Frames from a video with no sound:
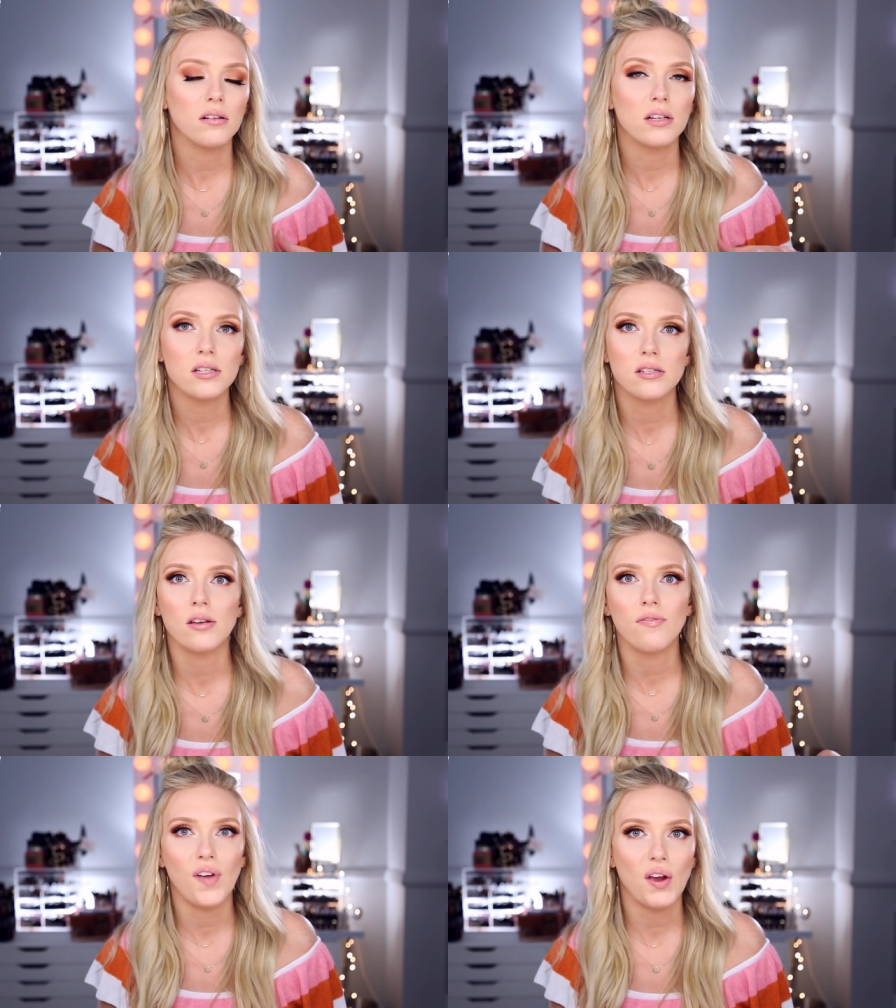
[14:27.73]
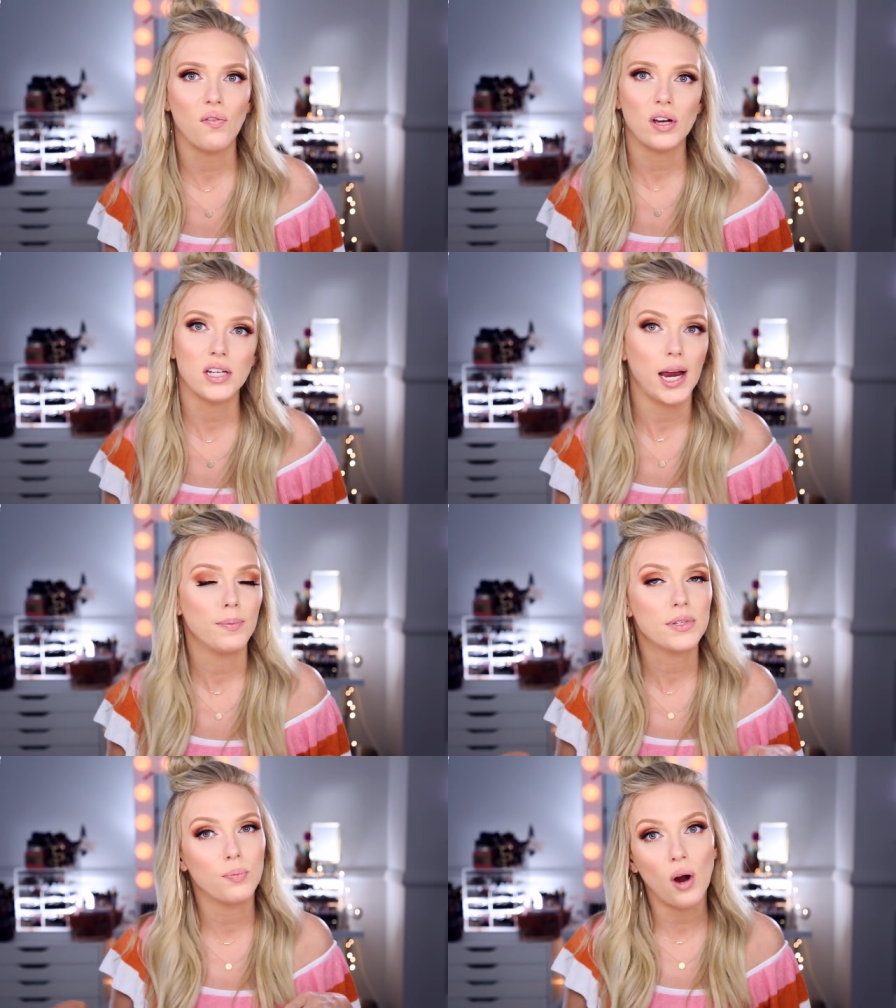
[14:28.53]
lists of favorite
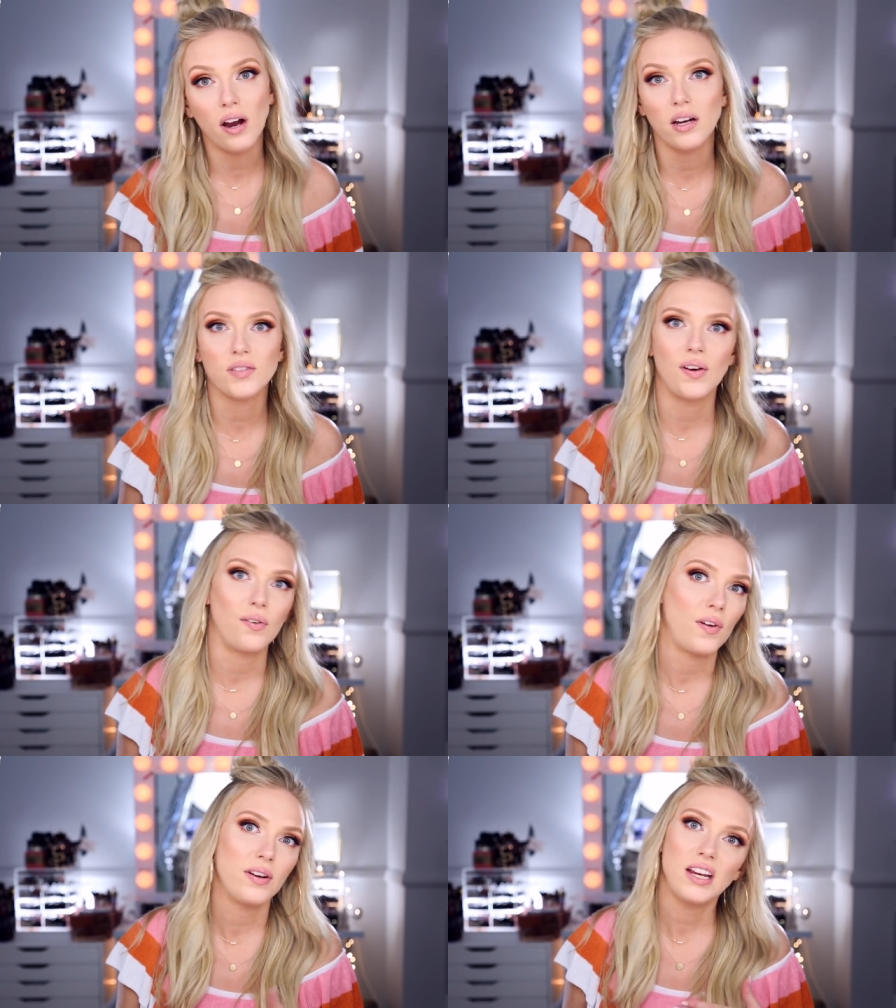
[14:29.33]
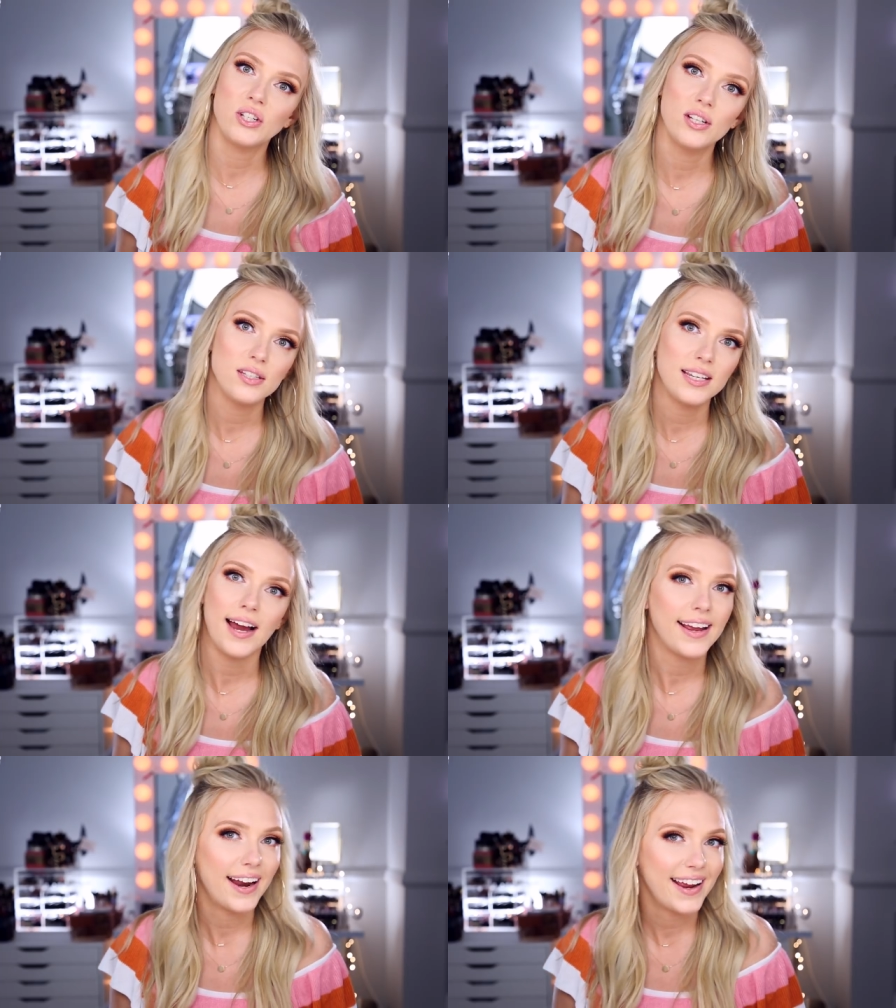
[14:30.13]
types of products, favorite foundations,
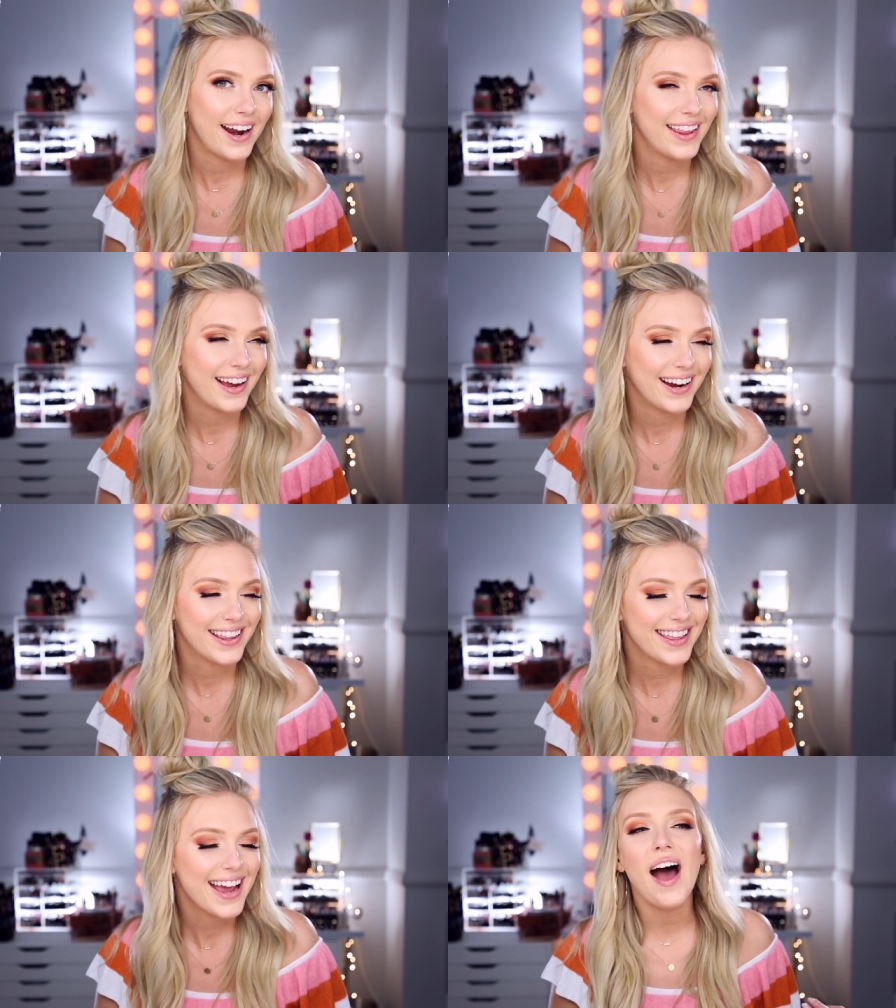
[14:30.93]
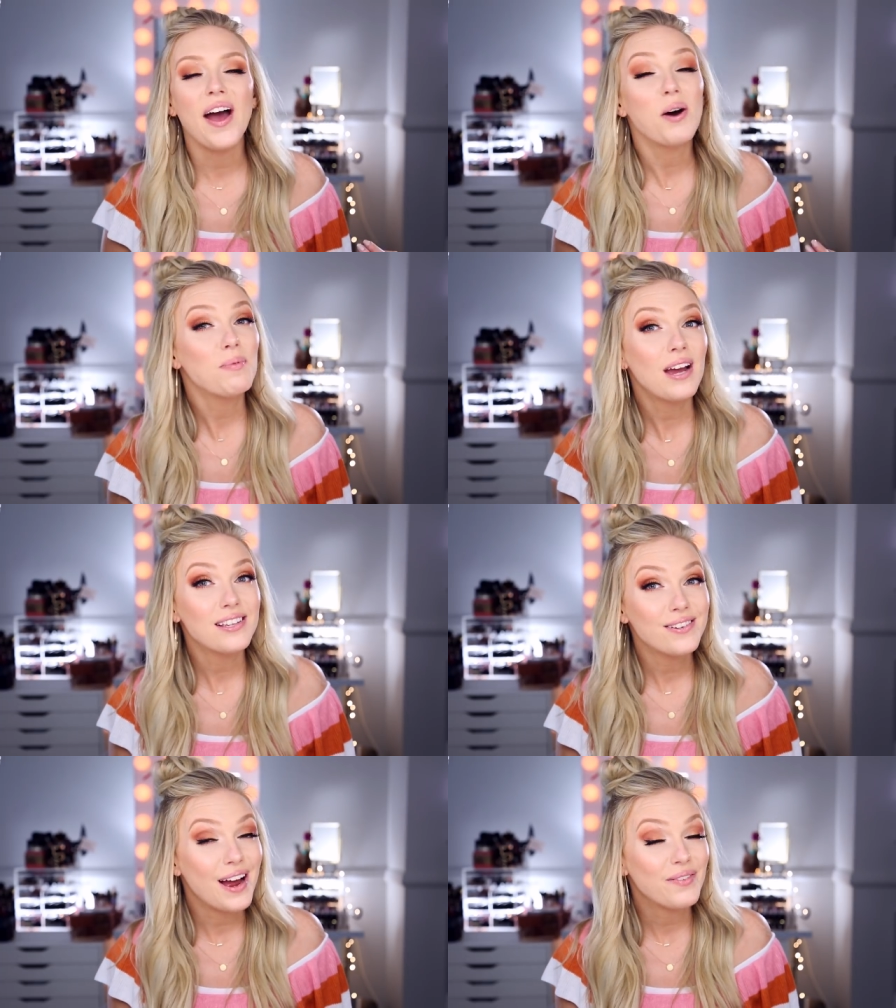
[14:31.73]
yada, yada, yada, that kind of thing. I hope you
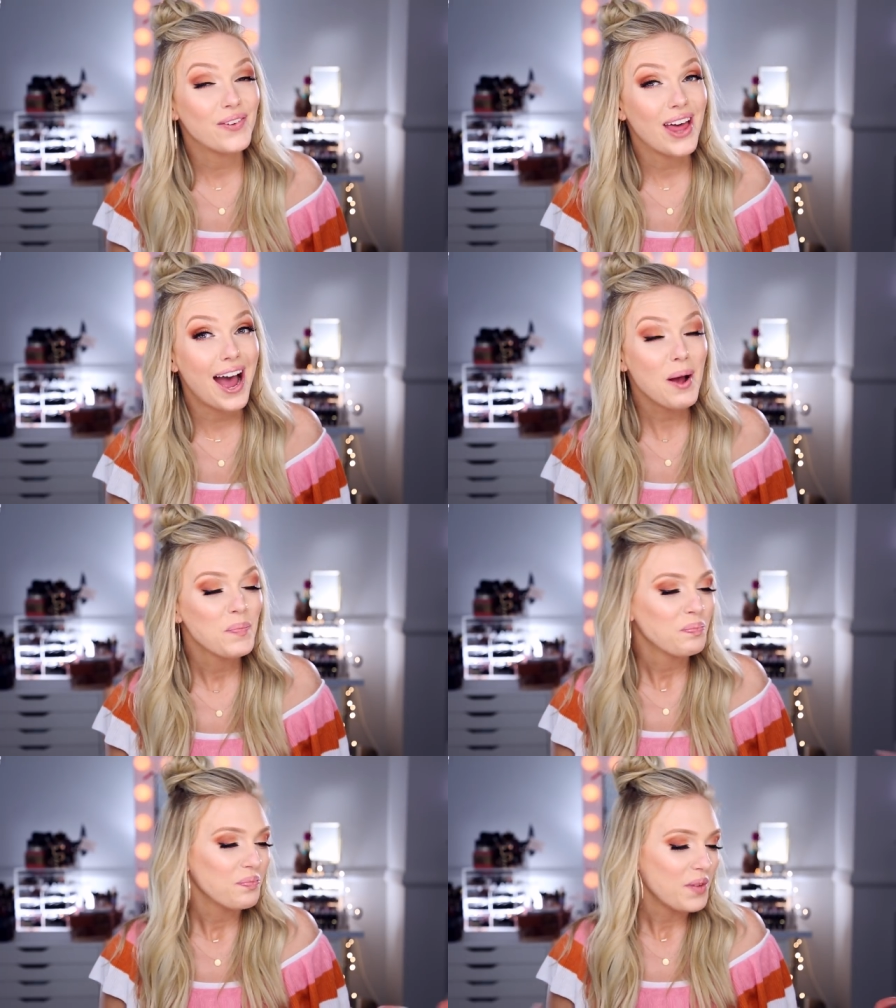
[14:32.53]
guys are down for that